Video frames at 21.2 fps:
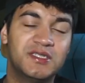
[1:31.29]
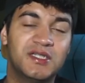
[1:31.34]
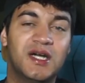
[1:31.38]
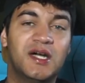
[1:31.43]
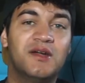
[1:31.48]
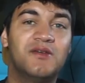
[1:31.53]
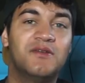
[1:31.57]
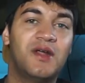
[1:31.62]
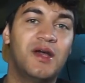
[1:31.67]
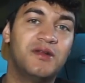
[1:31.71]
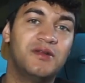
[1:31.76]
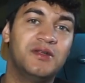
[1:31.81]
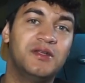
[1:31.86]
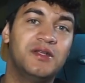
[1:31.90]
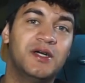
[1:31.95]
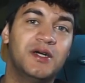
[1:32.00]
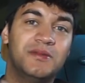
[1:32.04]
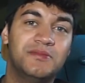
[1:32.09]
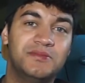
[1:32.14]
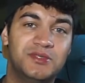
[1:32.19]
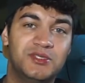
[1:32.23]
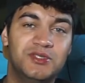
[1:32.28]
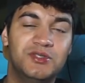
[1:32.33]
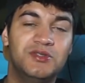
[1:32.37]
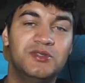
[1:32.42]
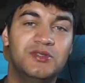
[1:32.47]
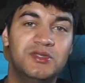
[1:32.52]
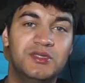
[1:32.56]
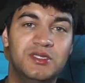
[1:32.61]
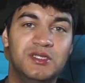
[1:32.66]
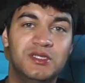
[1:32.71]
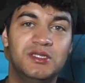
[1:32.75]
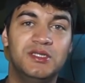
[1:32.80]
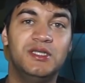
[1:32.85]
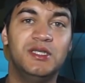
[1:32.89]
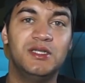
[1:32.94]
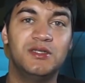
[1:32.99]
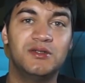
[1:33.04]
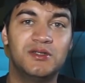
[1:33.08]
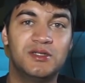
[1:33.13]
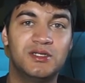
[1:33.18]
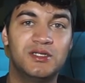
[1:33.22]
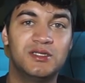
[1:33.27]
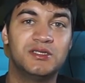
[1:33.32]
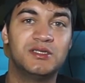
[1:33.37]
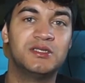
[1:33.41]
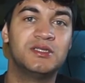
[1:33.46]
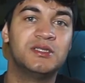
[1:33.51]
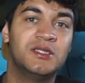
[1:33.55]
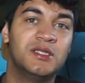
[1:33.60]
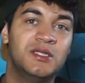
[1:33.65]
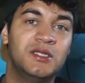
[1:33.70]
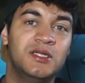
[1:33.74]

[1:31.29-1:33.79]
I rounded up to the nearest